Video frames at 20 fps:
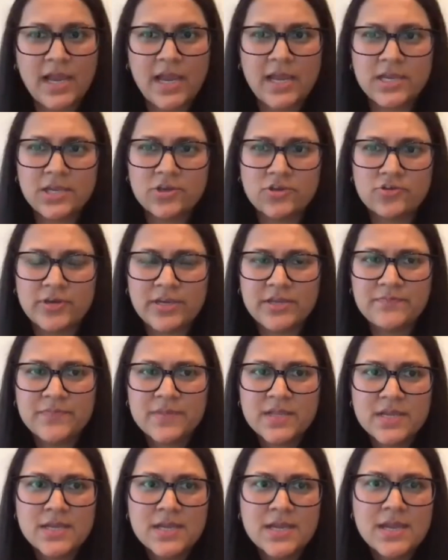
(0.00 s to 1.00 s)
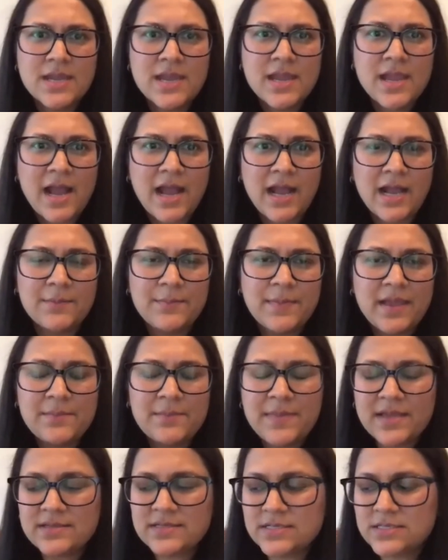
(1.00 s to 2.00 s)
I agree.
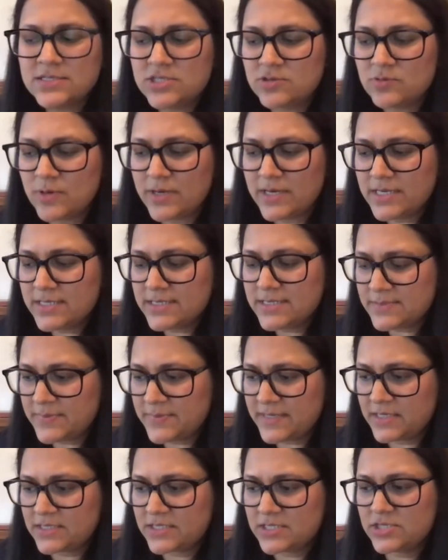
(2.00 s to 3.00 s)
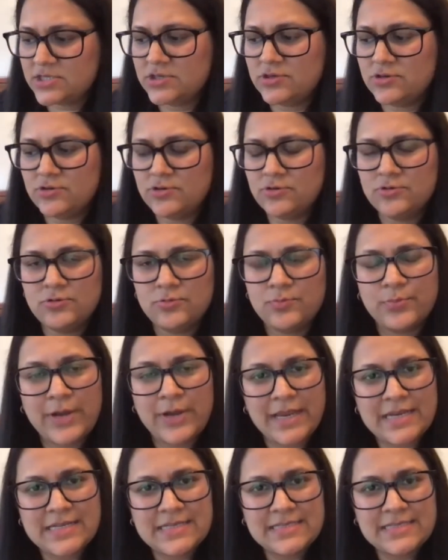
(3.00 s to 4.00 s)
Amanda, do you want to speak to
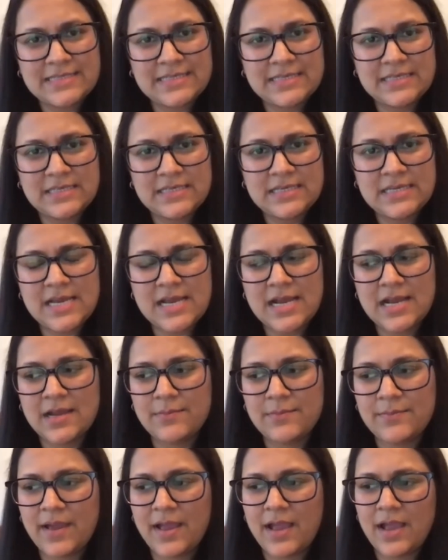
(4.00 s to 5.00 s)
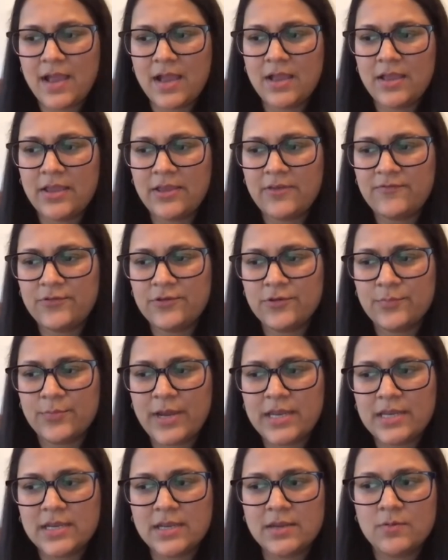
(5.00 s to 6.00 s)
pregnancy? If you're
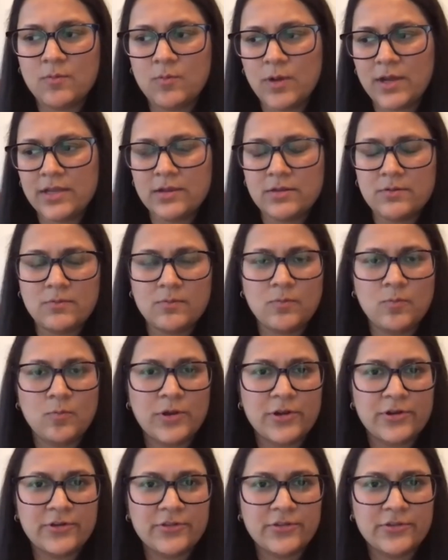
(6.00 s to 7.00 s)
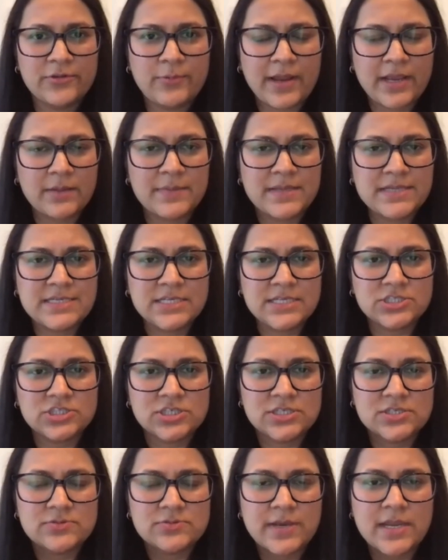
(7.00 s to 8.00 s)
pregnant, what are the
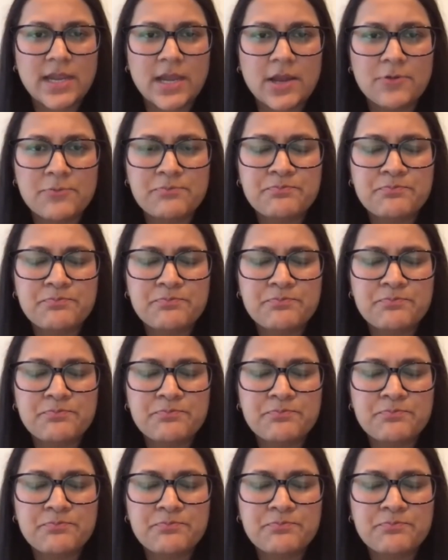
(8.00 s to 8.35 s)
recommendations right now?